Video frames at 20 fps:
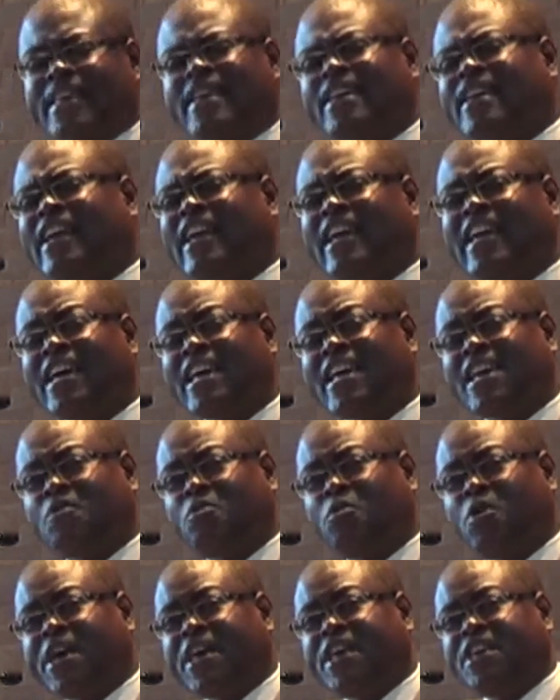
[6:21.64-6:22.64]
and lay
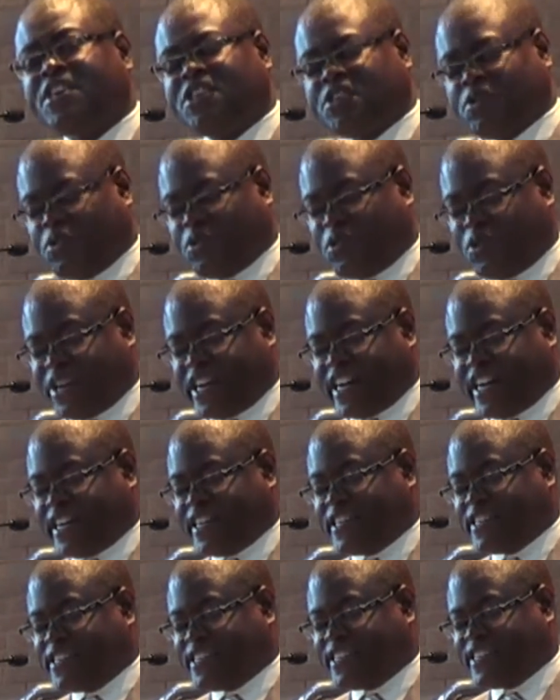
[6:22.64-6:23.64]
awake all
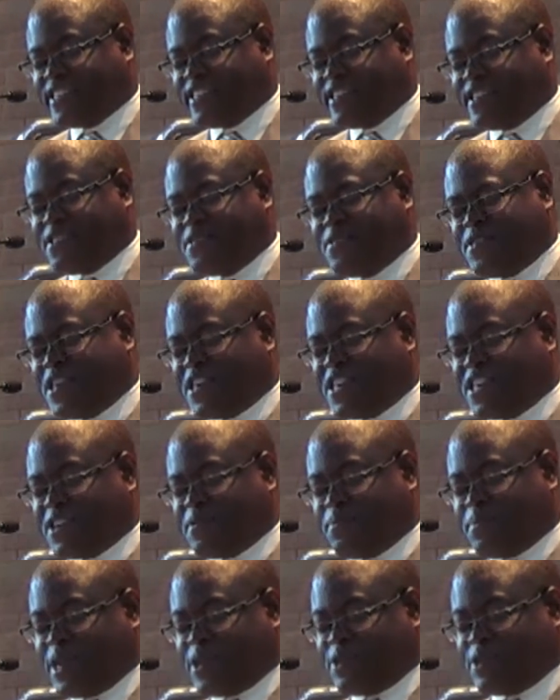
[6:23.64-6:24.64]
night thinking
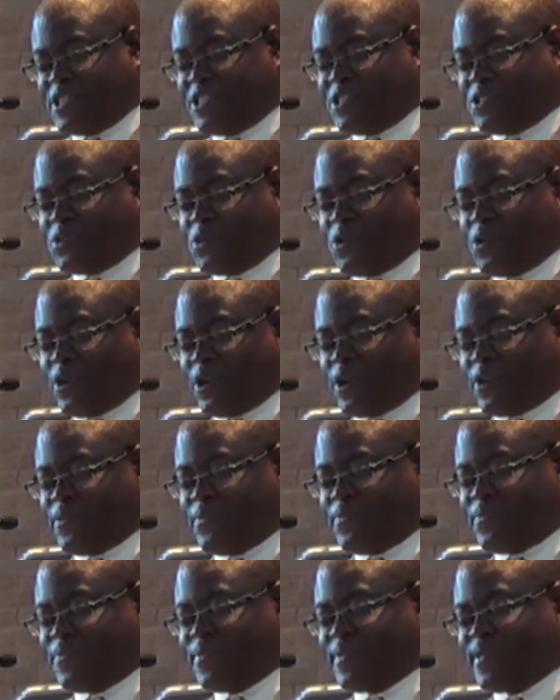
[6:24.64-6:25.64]
about it
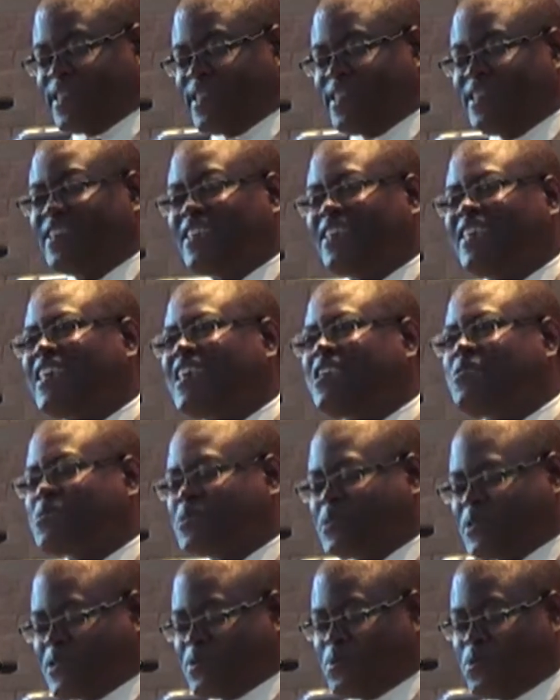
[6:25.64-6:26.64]
all. He
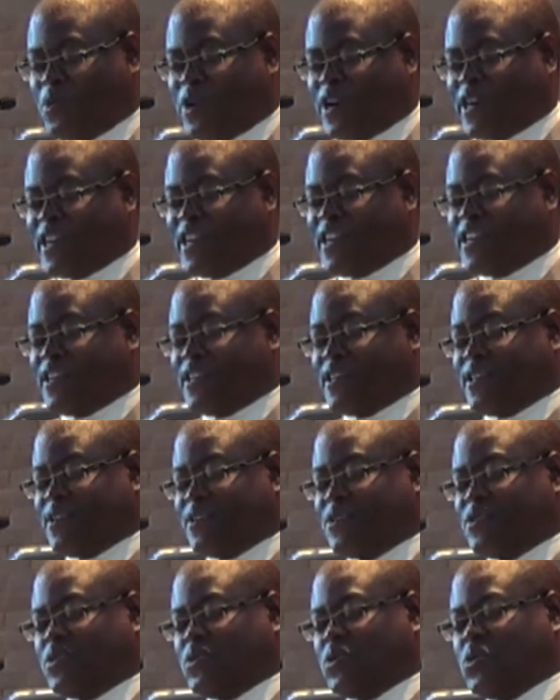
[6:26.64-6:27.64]
was the one
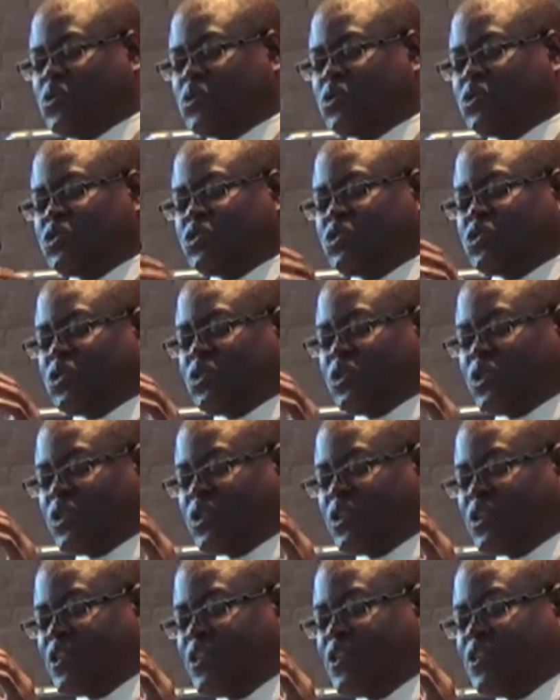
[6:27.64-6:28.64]
who
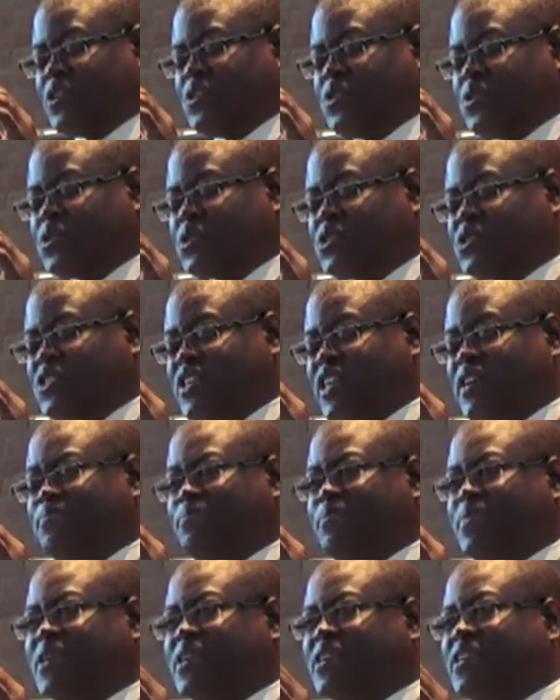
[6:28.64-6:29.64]
stole your
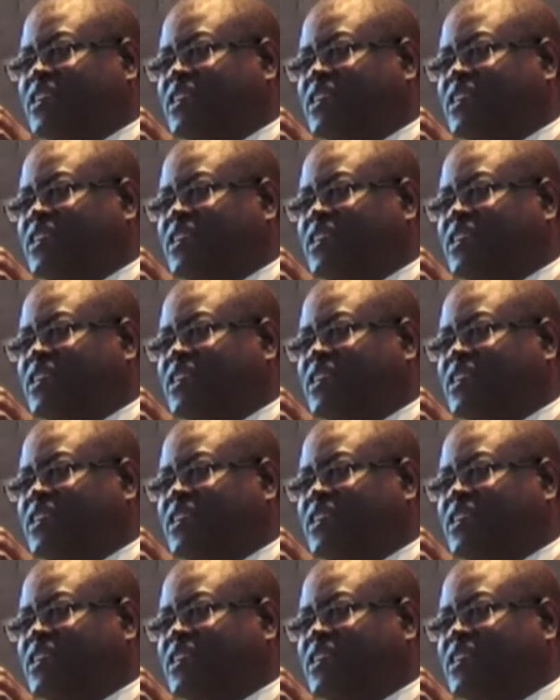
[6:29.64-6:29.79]
slumber.